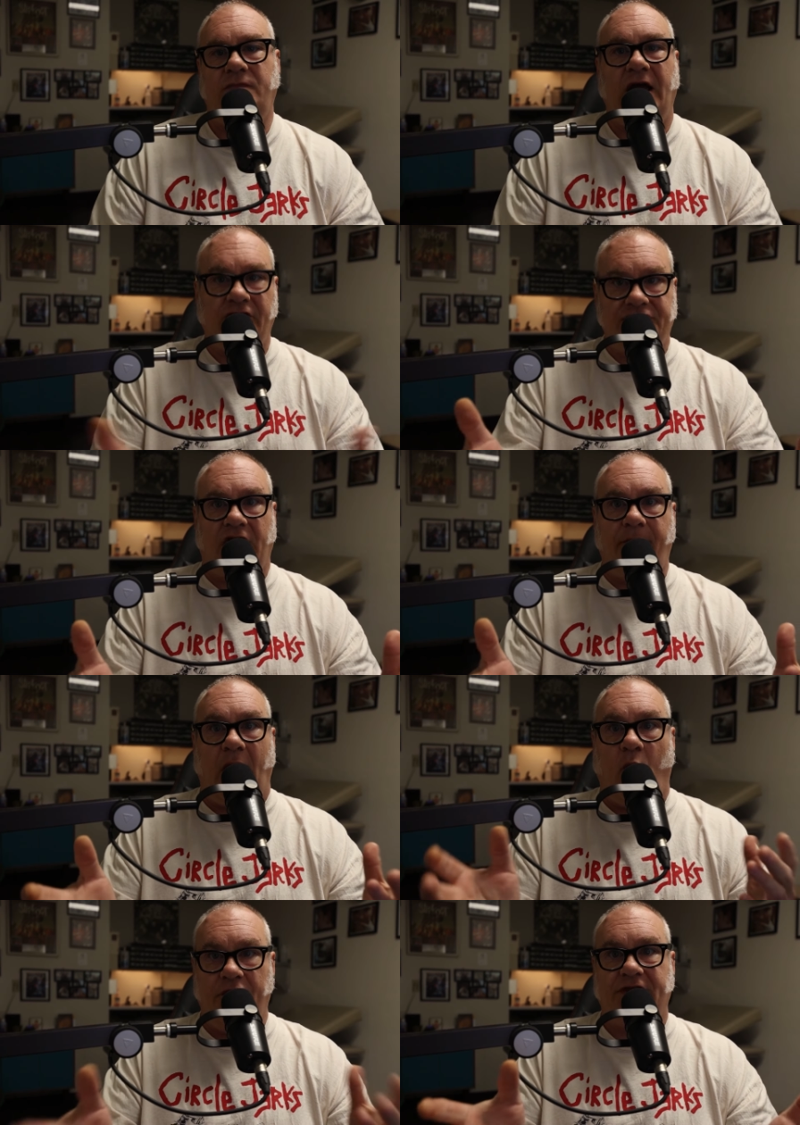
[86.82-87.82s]
Now let's talk
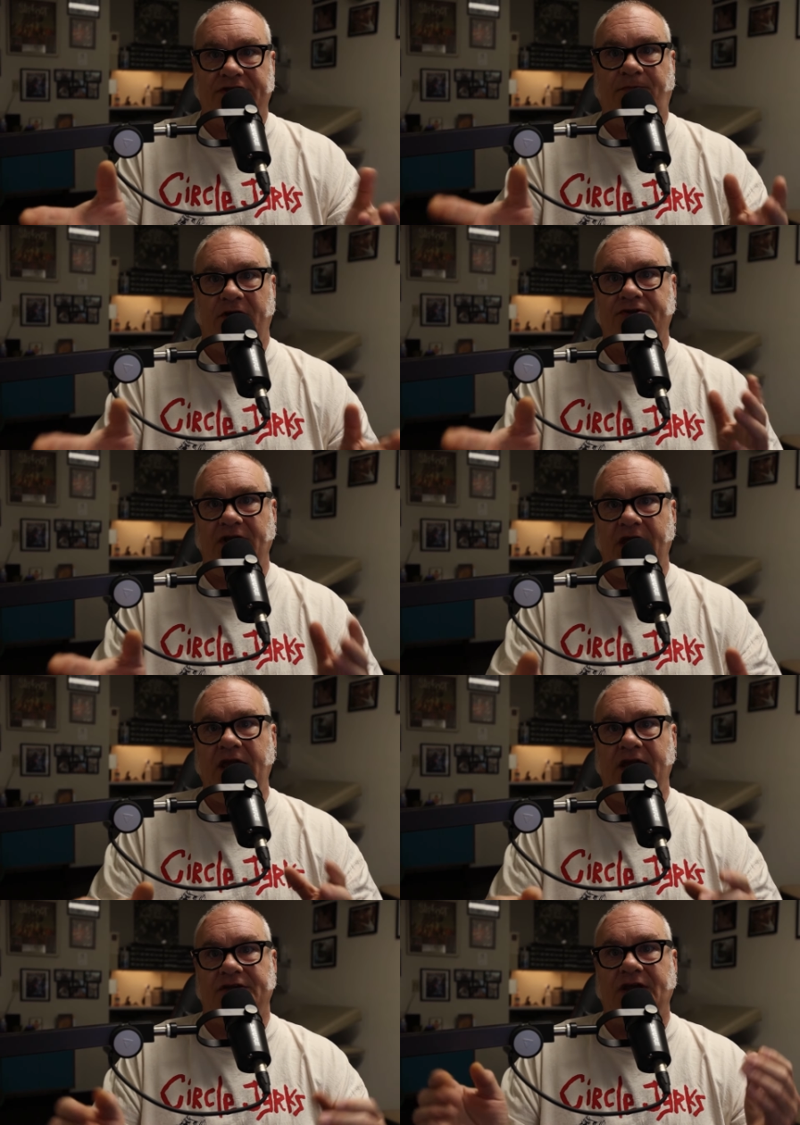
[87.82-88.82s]
about what this piercing
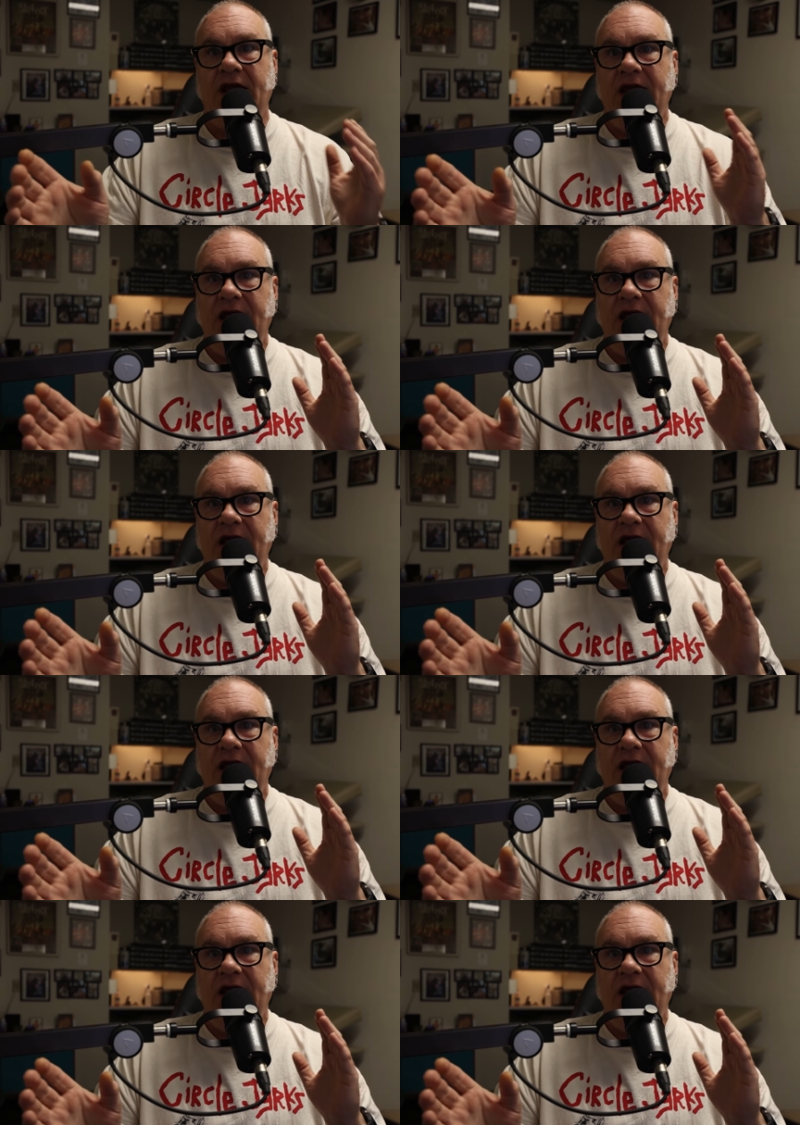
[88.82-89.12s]
is.